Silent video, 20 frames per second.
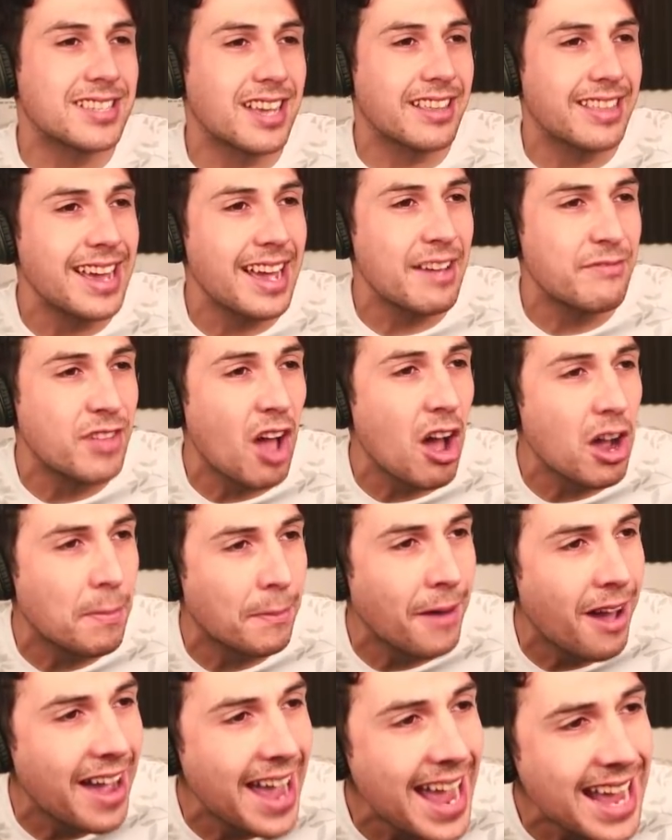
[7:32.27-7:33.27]
So I think if
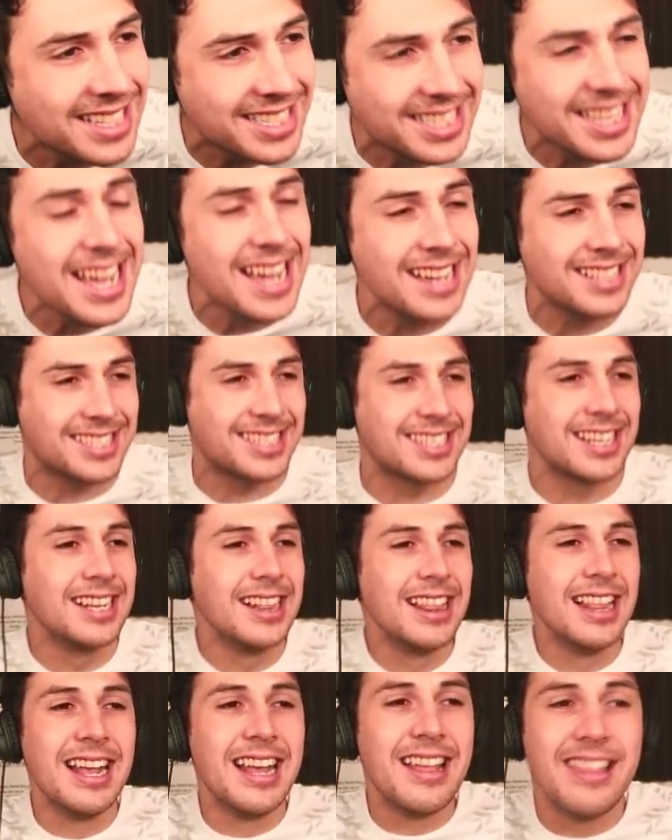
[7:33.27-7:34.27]
Darkiplier hits
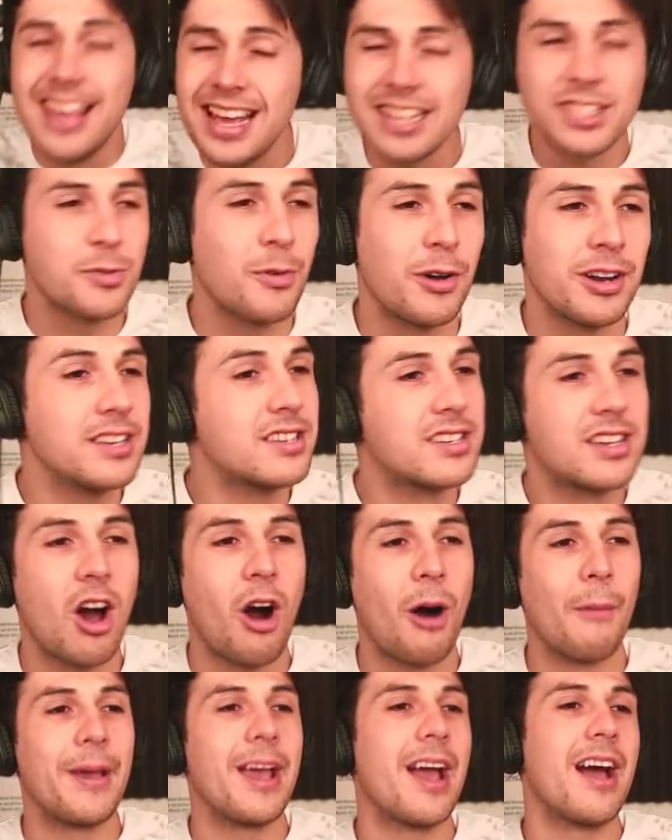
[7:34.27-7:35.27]
this one has
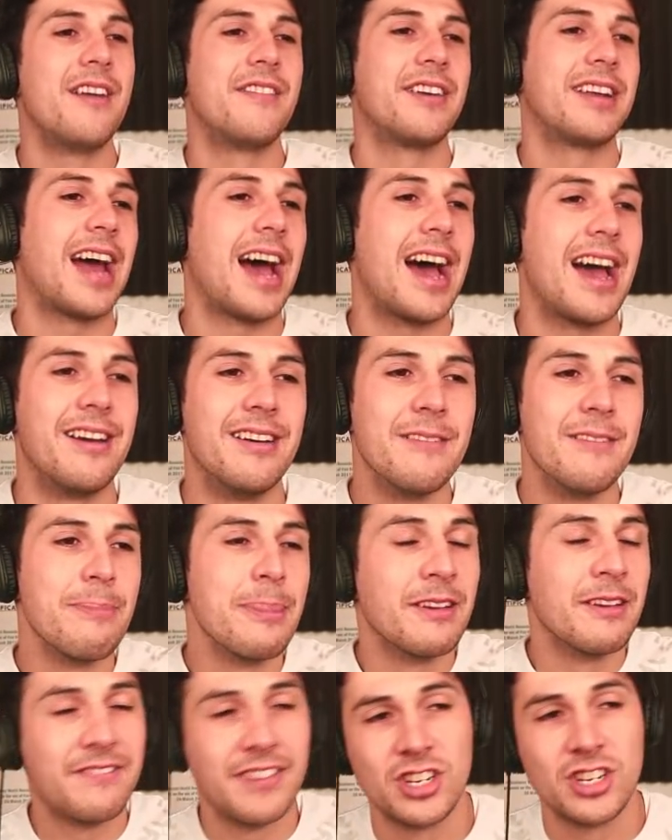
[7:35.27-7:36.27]
got to be over now
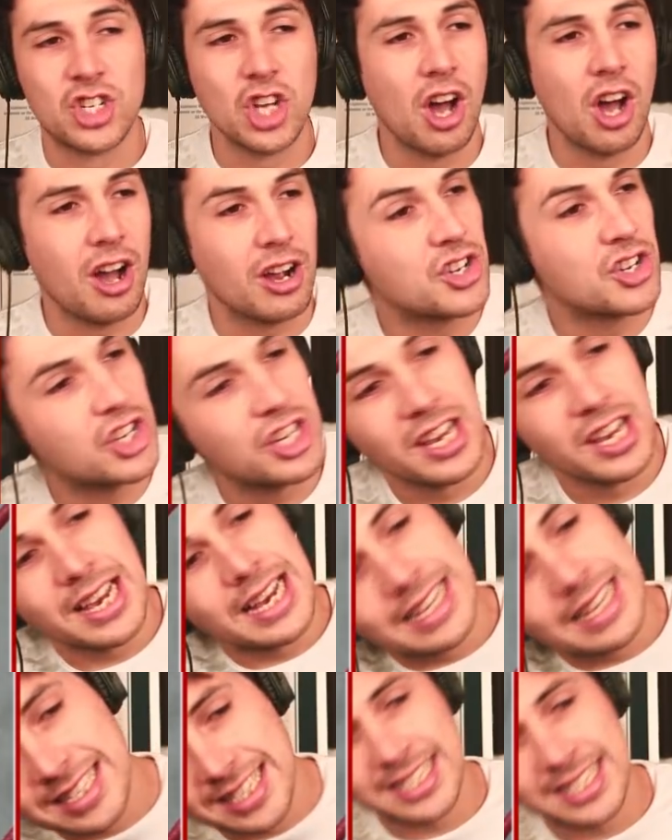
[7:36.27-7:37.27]
for Josh.
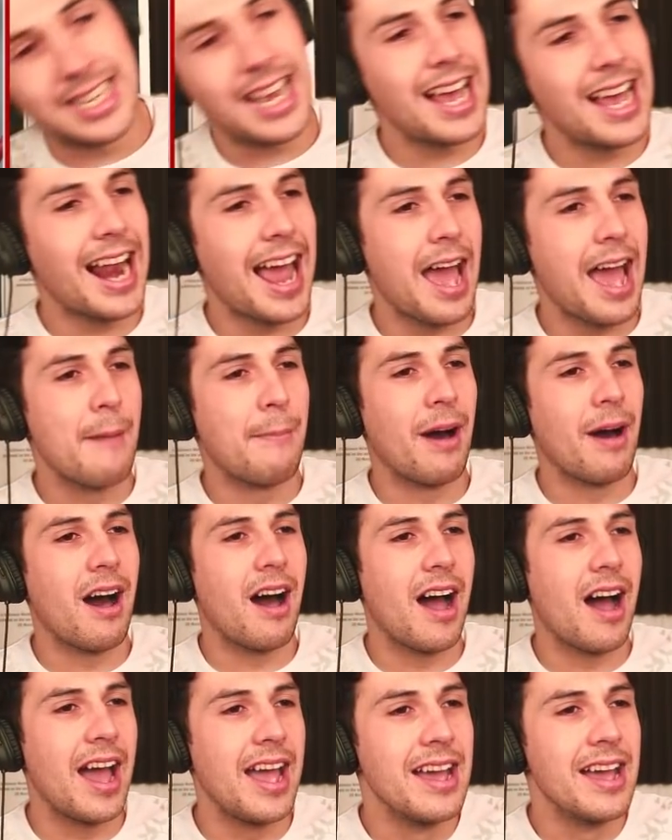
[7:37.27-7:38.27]
See you later,
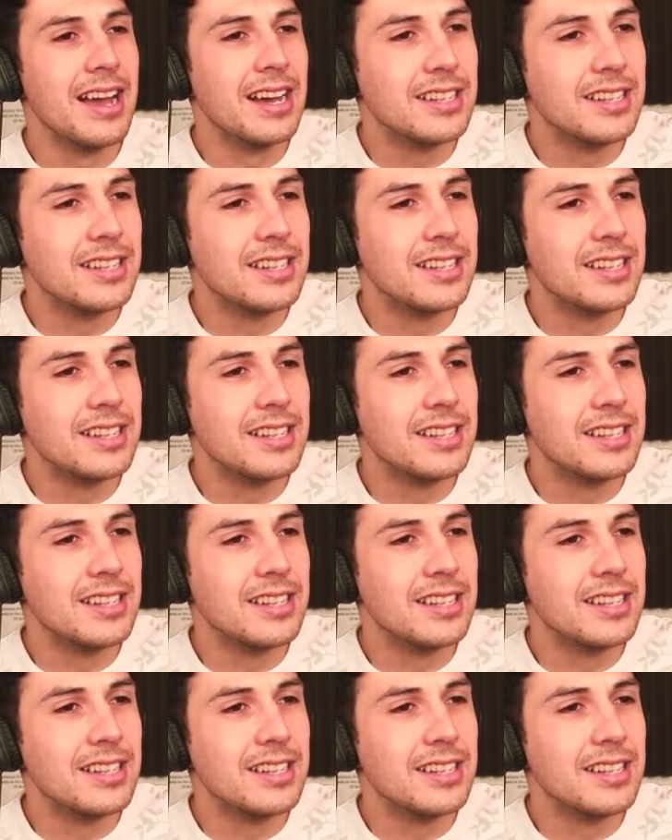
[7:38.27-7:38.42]
bye.